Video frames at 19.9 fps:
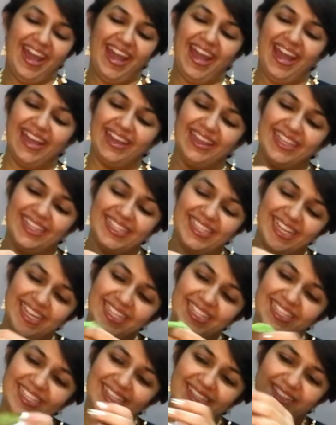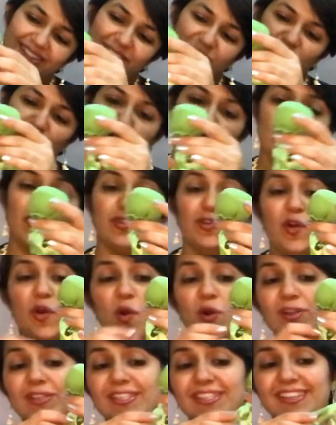And the tentacles of
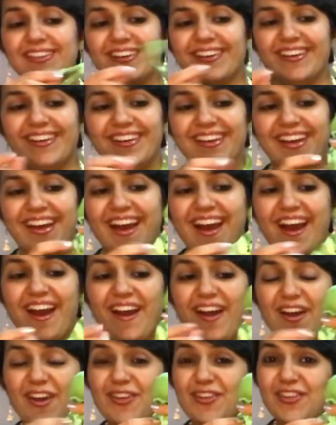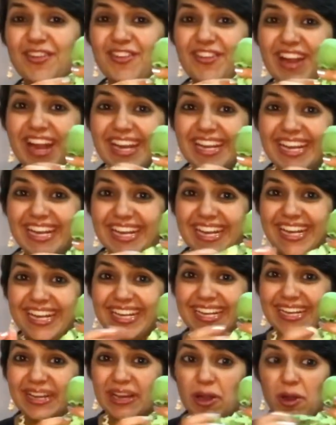Oscar are ready.
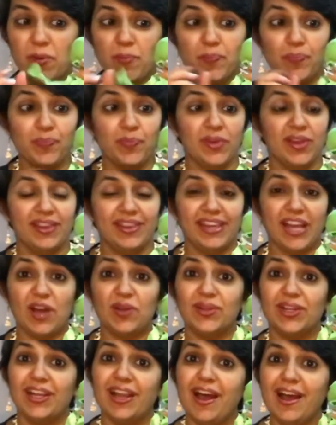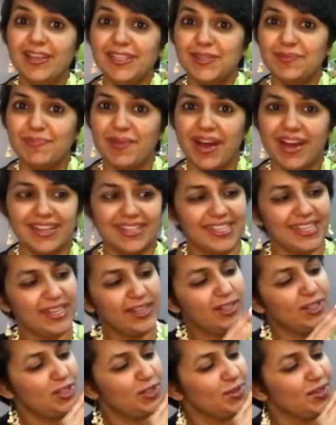Now the last part
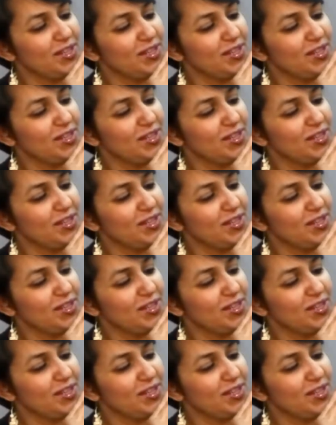is to